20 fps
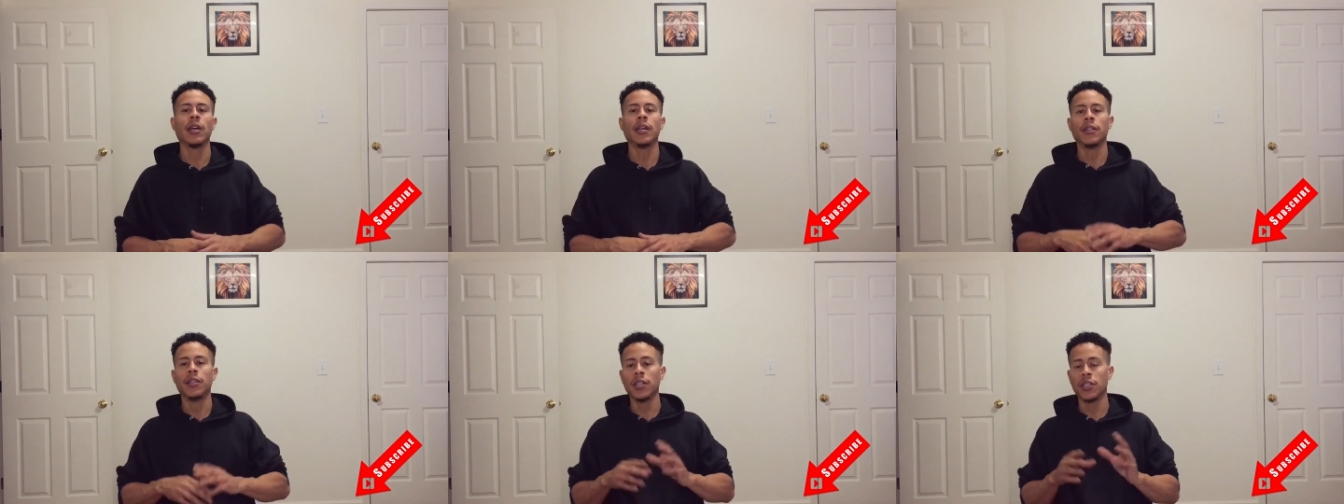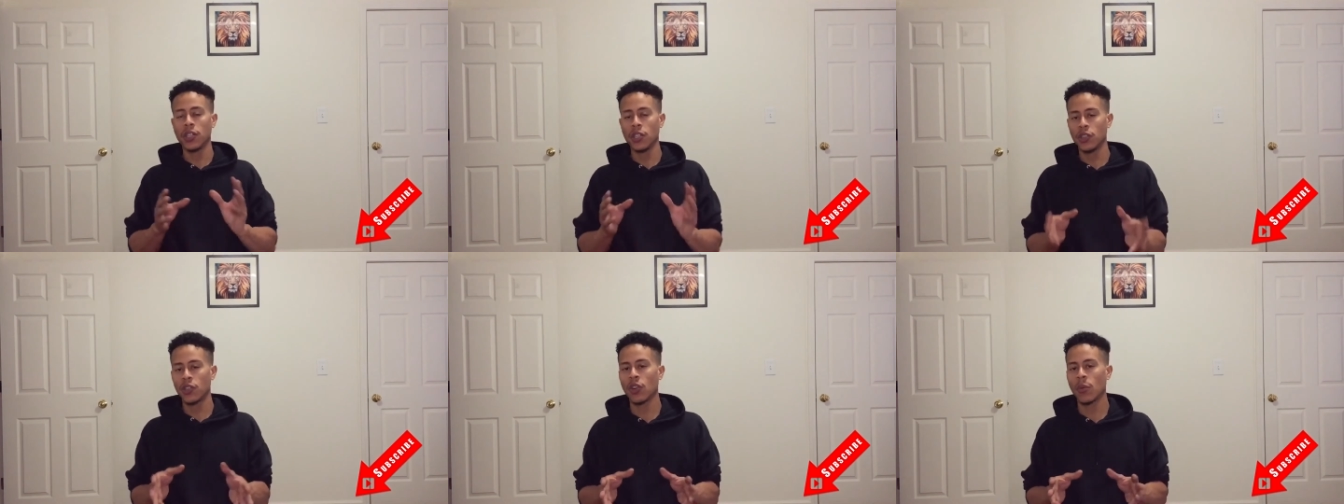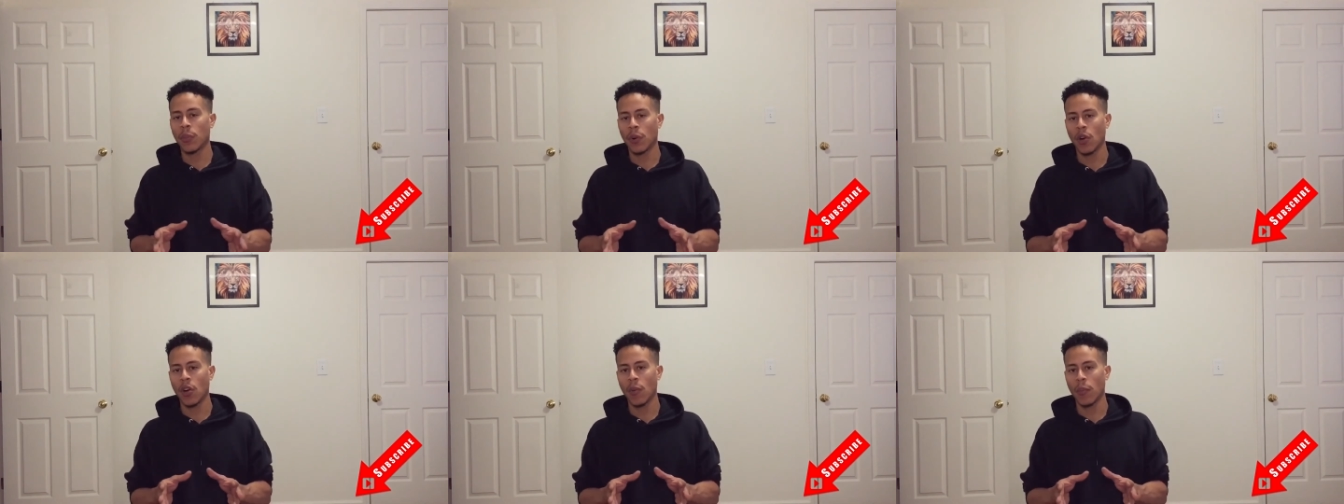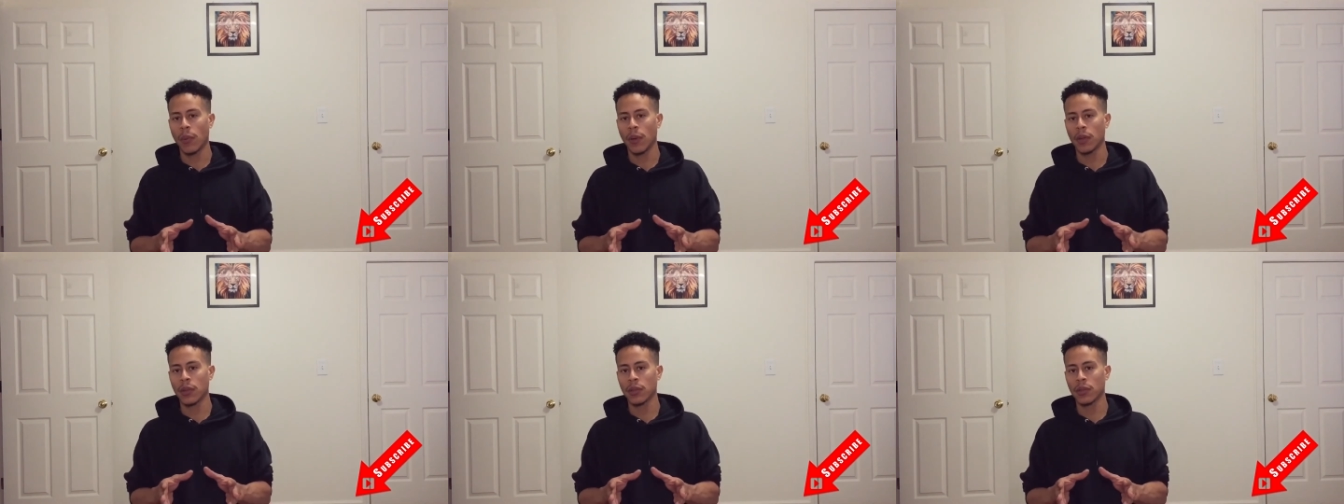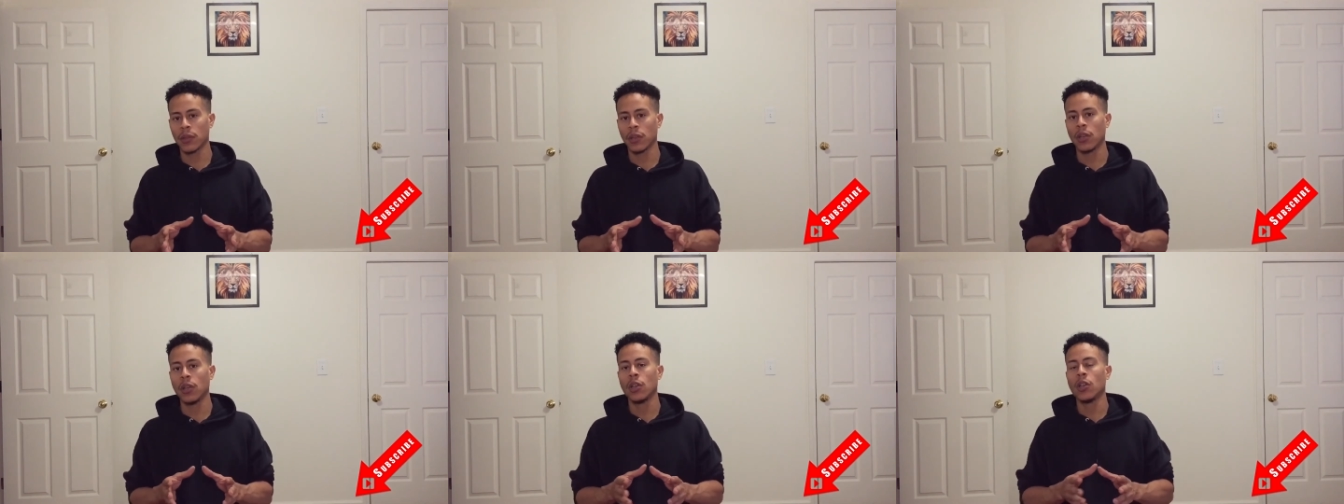This is your
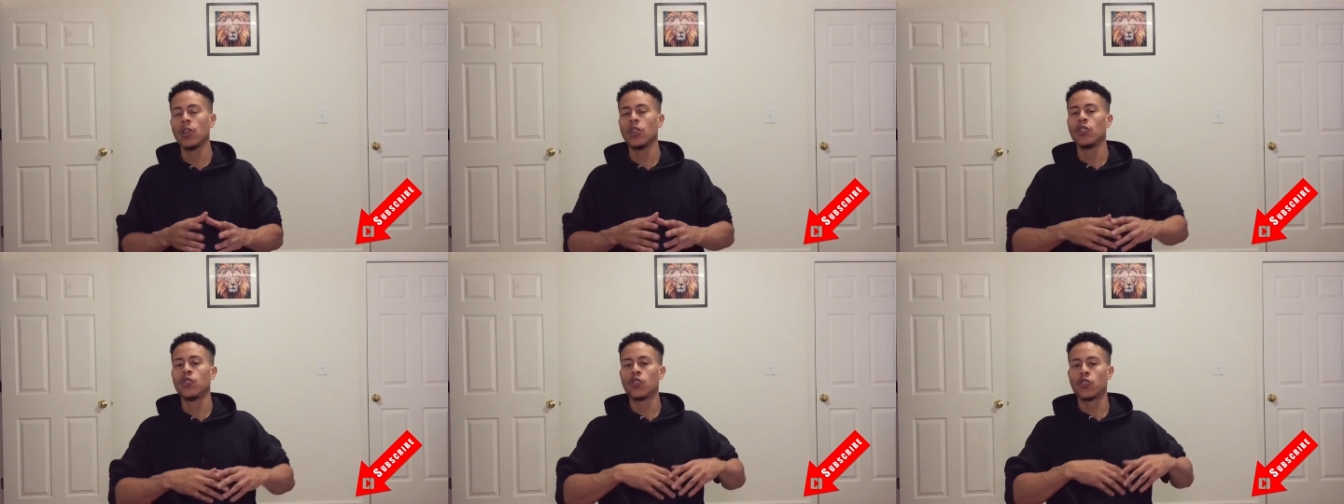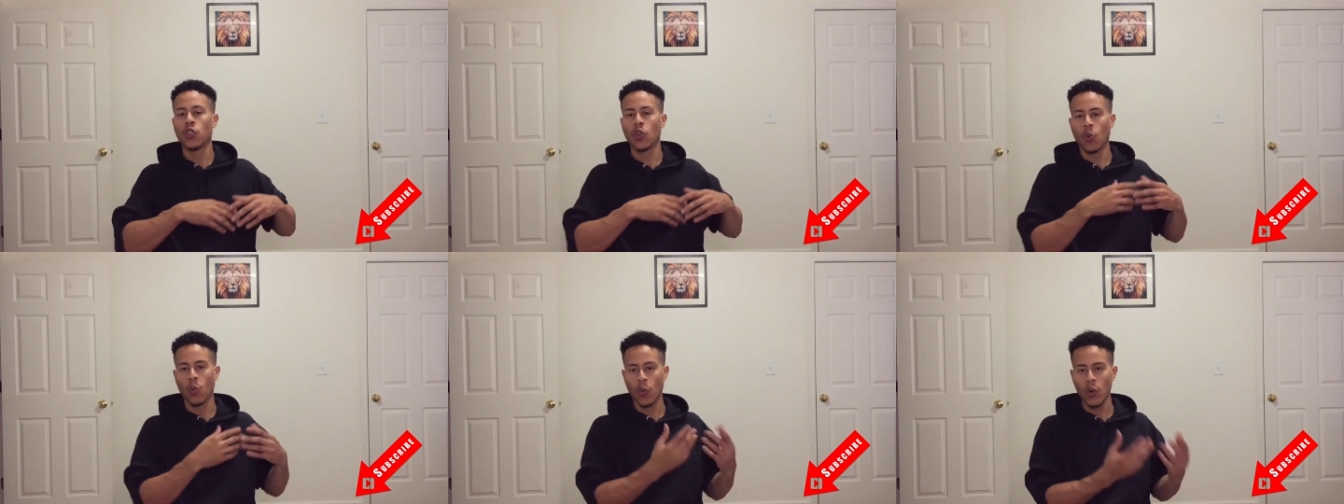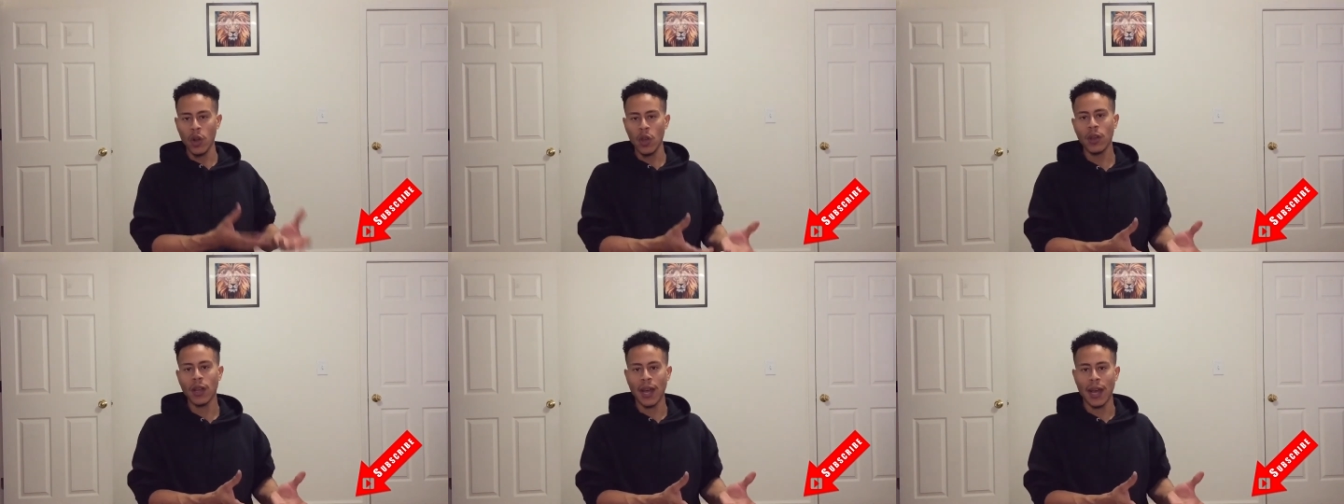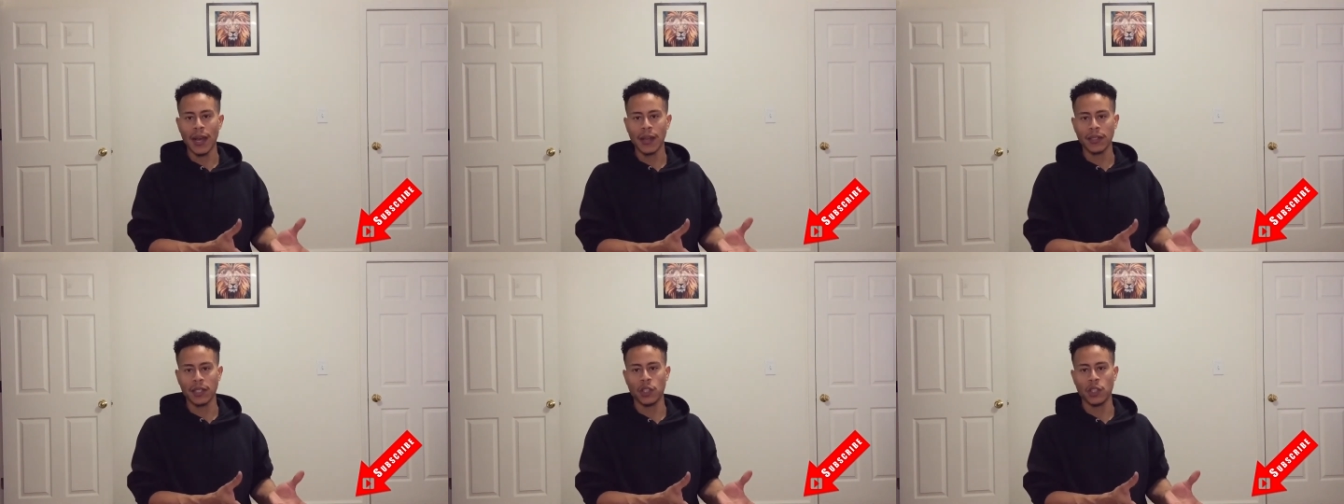purpose to realize